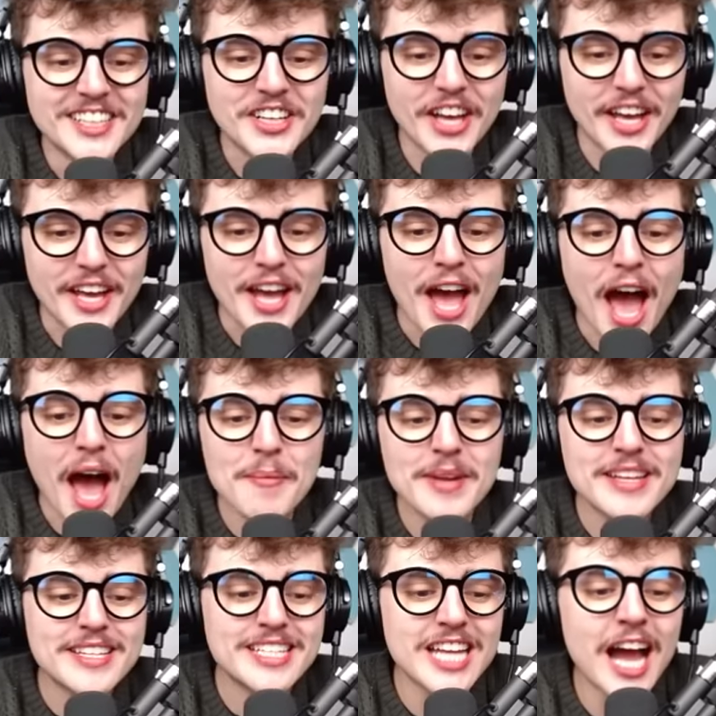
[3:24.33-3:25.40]
Okay, how
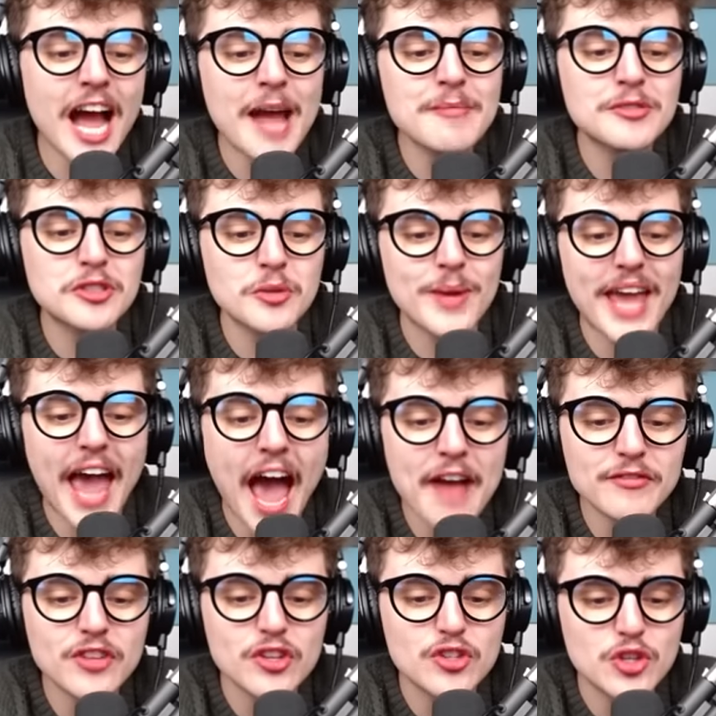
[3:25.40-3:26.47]
many times do we have
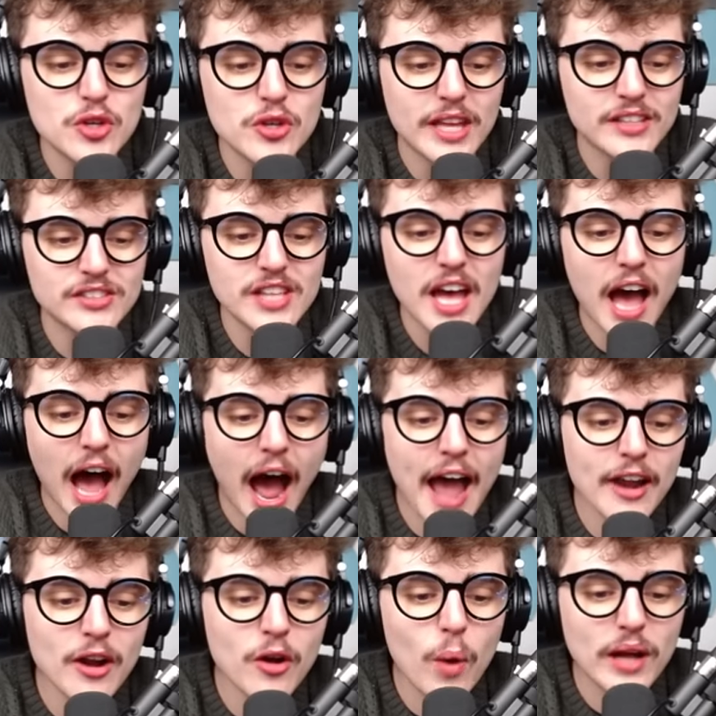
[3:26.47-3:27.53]
to do this? I
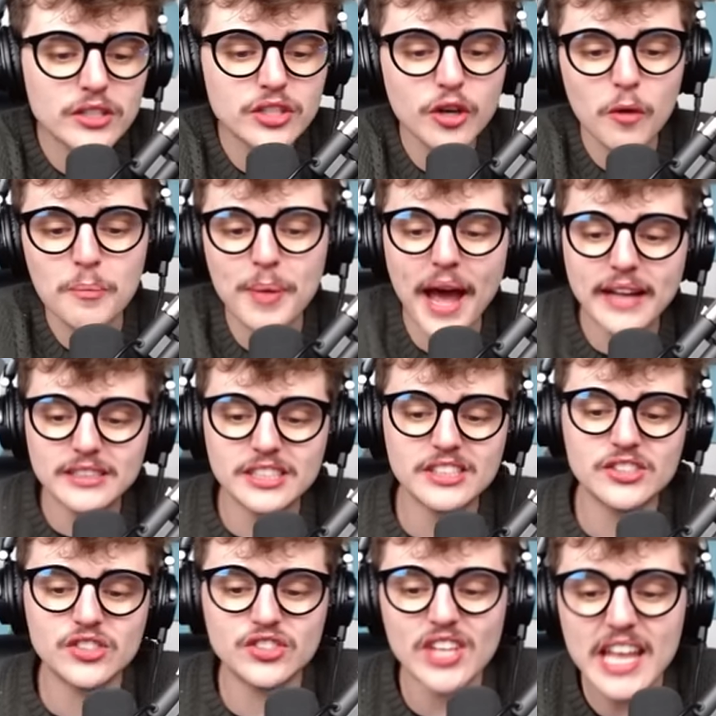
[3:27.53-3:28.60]
don't want to go back to the
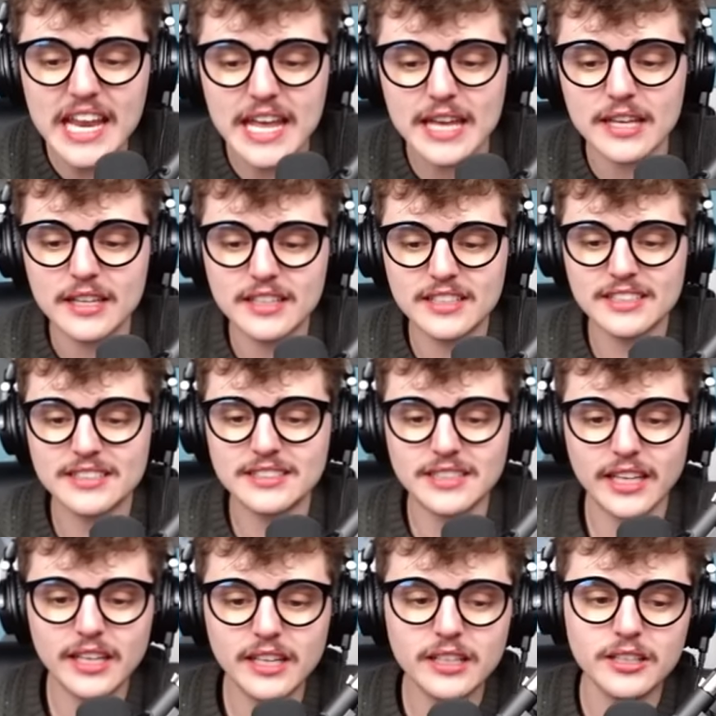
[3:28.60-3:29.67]
city.
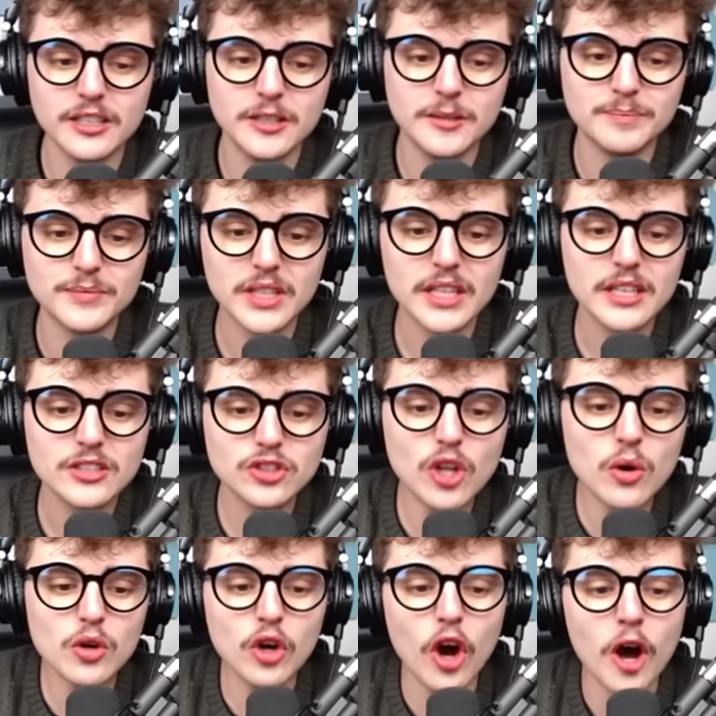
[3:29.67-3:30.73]
Damn.
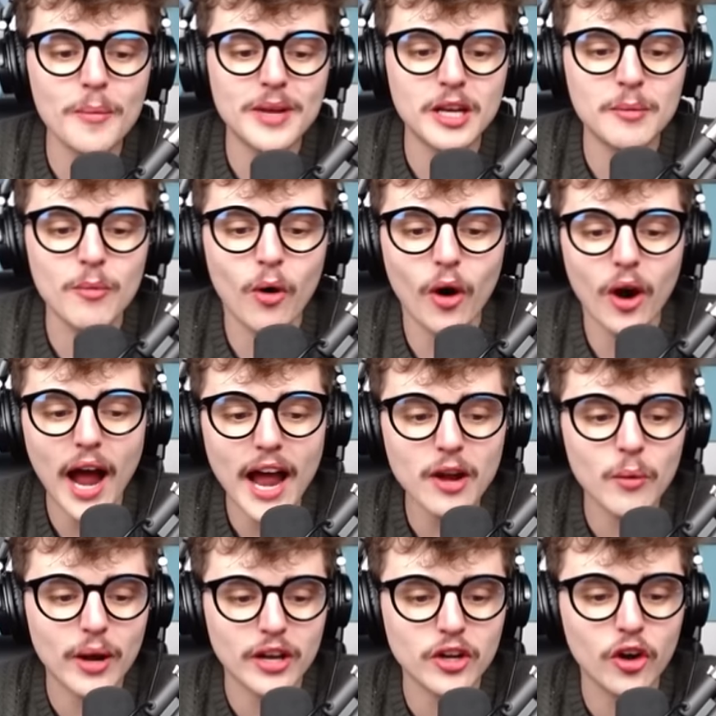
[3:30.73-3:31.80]
Don't call me anymore. I don't
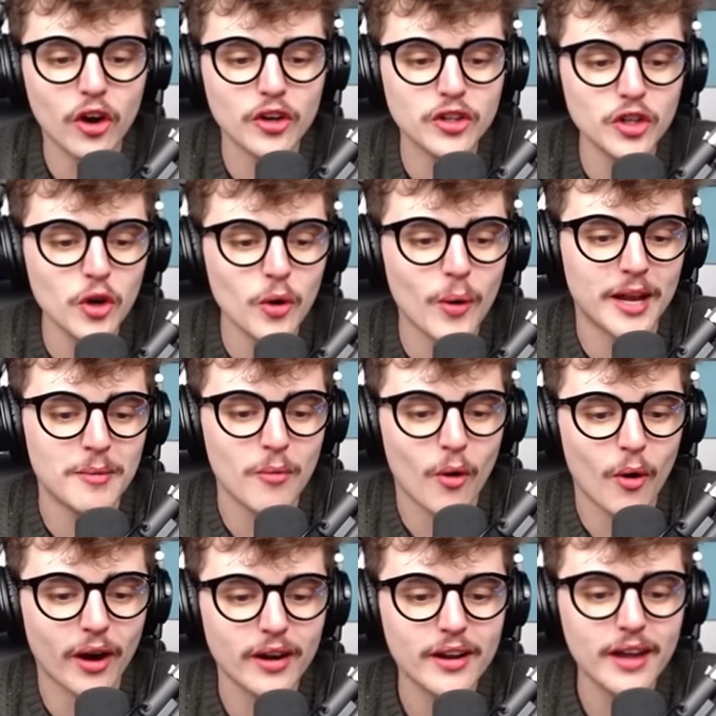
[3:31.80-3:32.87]
want to call you anymore.